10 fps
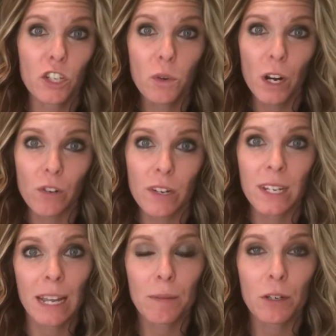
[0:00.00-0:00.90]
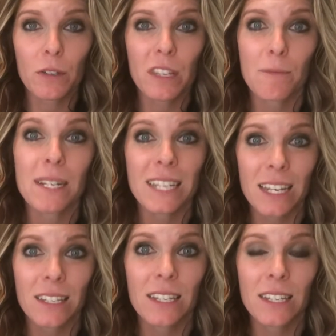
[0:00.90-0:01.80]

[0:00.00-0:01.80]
200 chemicals that have been tested to